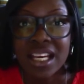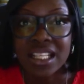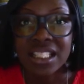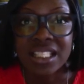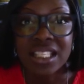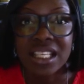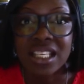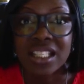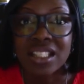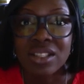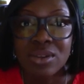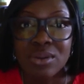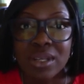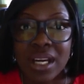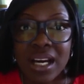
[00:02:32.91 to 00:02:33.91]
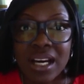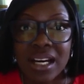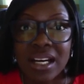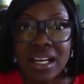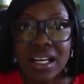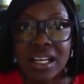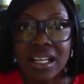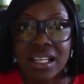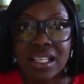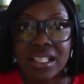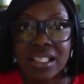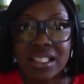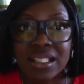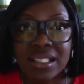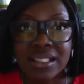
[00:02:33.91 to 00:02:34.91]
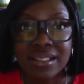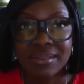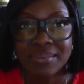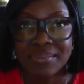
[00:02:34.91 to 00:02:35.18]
See you soon, guys.